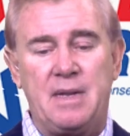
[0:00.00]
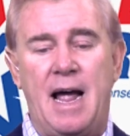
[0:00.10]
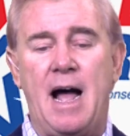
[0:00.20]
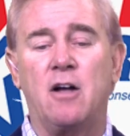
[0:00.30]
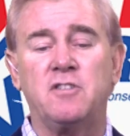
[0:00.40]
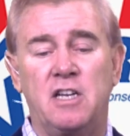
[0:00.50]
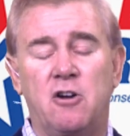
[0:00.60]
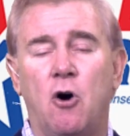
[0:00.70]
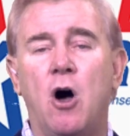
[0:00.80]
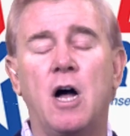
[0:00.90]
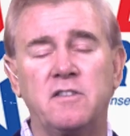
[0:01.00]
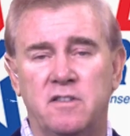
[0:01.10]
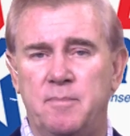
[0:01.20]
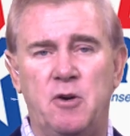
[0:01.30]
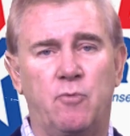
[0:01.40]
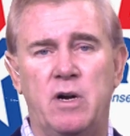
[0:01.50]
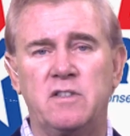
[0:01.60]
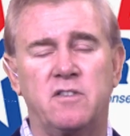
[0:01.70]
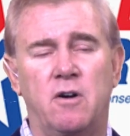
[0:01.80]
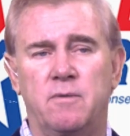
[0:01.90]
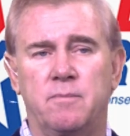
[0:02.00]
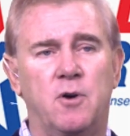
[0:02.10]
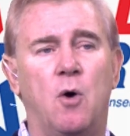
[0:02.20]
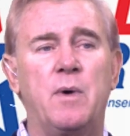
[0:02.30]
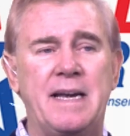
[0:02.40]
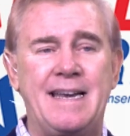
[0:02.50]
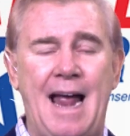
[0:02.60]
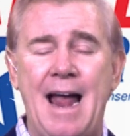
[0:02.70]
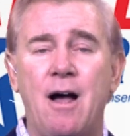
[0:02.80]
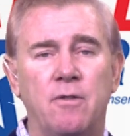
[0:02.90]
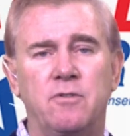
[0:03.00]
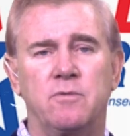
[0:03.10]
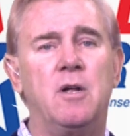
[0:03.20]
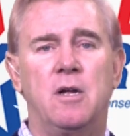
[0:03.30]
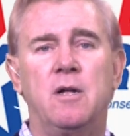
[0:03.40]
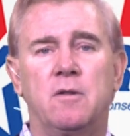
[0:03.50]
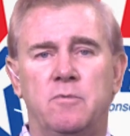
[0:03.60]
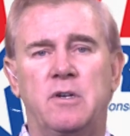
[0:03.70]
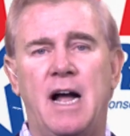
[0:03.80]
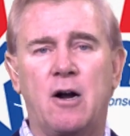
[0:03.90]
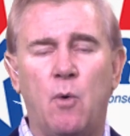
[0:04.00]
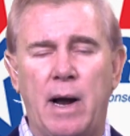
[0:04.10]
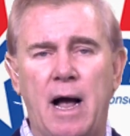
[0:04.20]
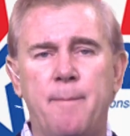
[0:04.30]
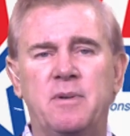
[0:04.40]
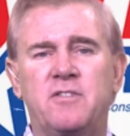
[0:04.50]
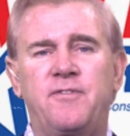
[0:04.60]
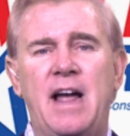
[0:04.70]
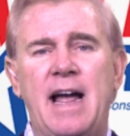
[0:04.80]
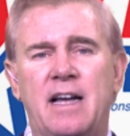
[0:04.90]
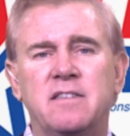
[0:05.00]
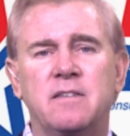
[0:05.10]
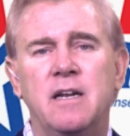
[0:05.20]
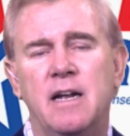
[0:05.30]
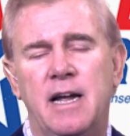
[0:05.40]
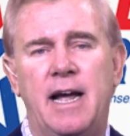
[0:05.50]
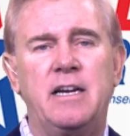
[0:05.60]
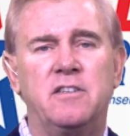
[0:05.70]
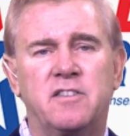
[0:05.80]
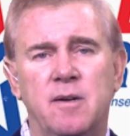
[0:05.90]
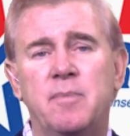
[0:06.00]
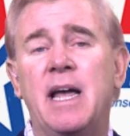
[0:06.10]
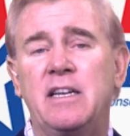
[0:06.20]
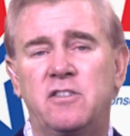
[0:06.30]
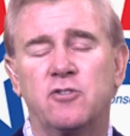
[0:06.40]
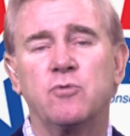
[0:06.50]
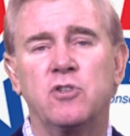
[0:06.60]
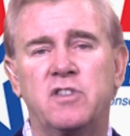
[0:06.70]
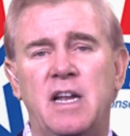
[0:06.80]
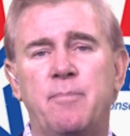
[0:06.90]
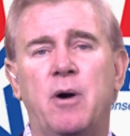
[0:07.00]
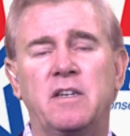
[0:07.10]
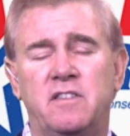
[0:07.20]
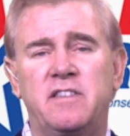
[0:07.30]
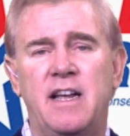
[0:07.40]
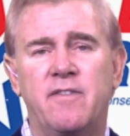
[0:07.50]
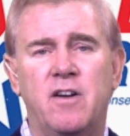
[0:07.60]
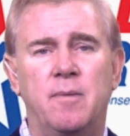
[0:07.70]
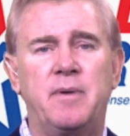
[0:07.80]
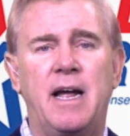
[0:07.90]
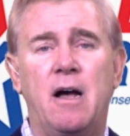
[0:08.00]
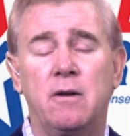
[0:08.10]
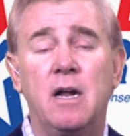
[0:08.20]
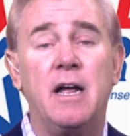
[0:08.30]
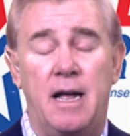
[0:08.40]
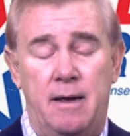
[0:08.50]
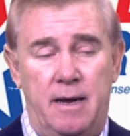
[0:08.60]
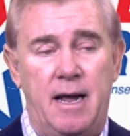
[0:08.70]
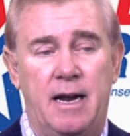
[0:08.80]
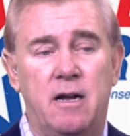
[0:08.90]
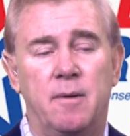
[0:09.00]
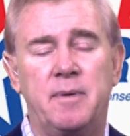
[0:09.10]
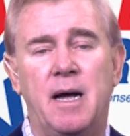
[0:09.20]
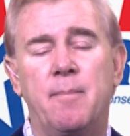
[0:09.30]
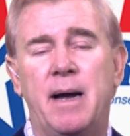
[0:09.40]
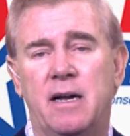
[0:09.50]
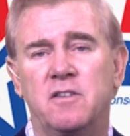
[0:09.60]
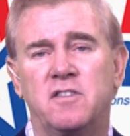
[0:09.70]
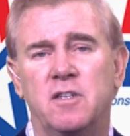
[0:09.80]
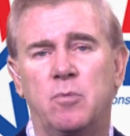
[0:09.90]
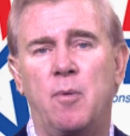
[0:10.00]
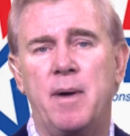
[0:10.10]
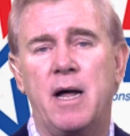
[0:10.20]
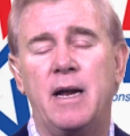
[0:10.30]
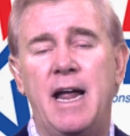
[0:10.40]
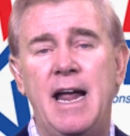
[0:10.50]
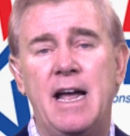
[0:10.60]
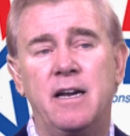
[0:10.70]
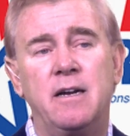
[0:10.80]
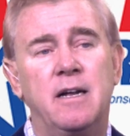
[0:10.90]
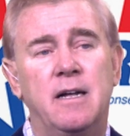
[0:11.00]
Housing costs, rents aren't going down. They're not going up as fast. And in some cases, real estate prices have come down and come down by a considerable amount. And